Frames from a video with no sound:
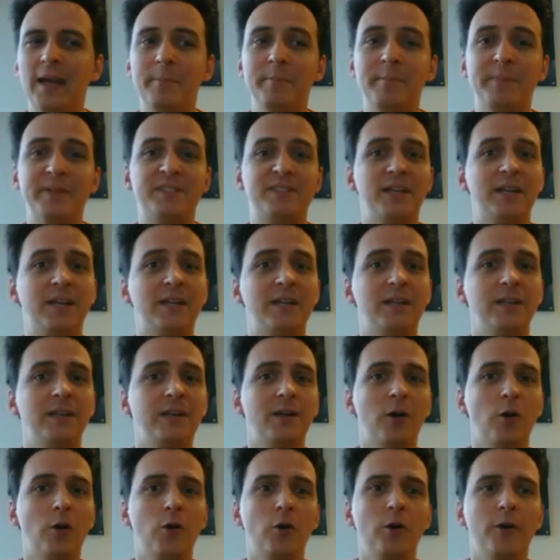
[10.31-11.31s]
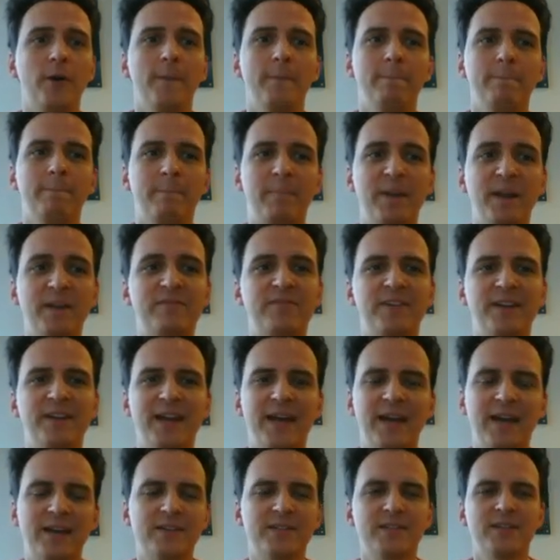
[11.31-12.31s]
in particular on
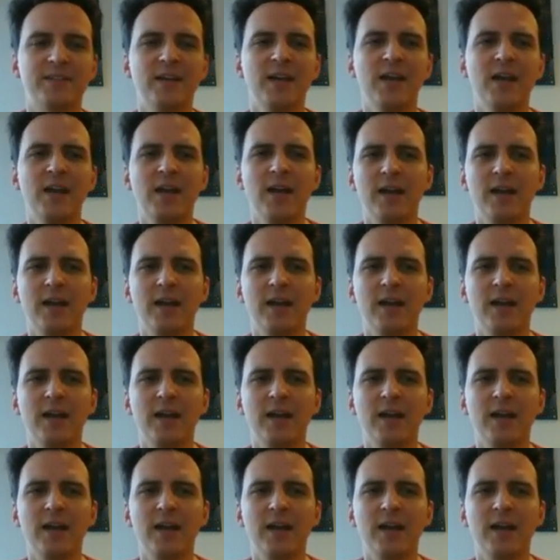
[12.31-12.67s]
Bitfinex.